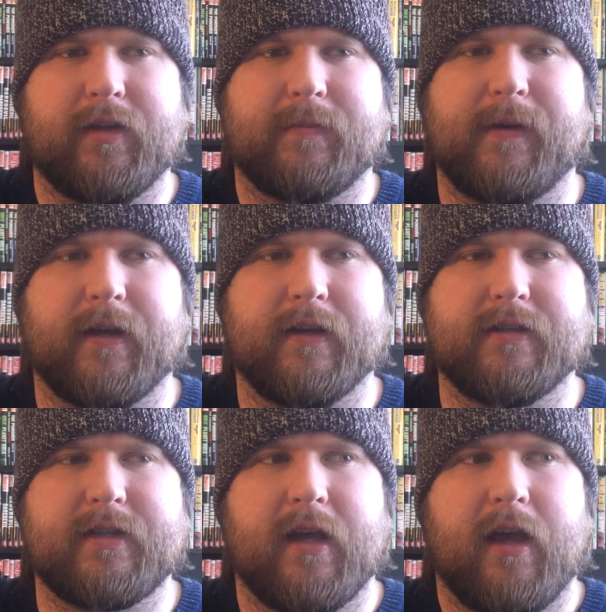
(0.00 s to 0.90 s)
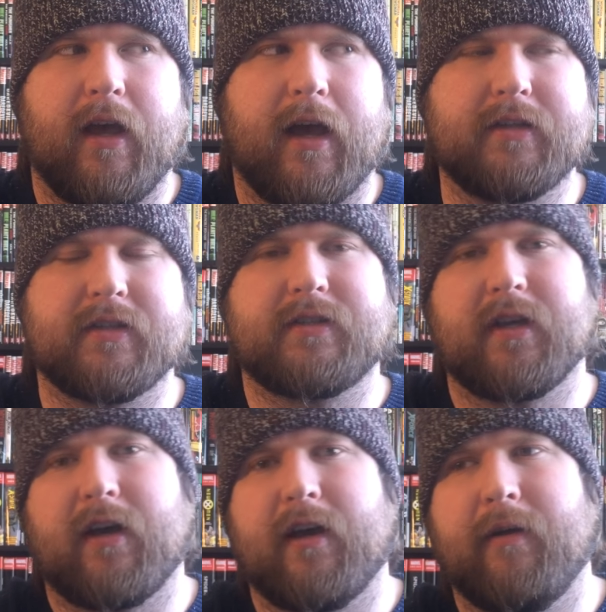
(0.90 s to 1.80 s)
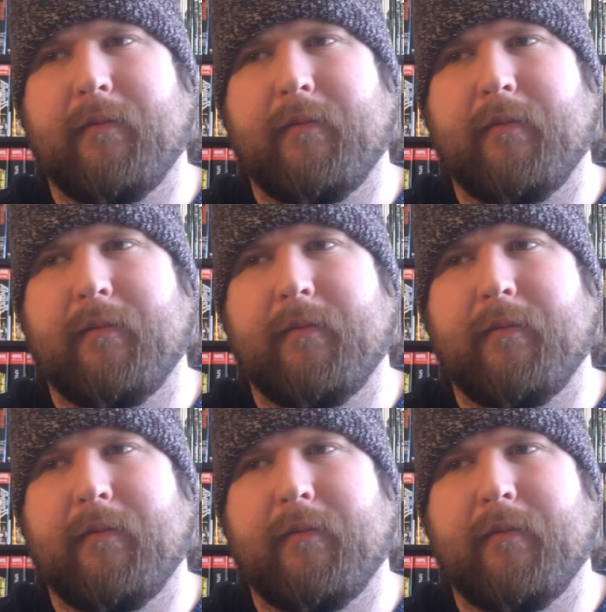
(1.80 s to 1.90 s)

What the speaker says: is because I just saw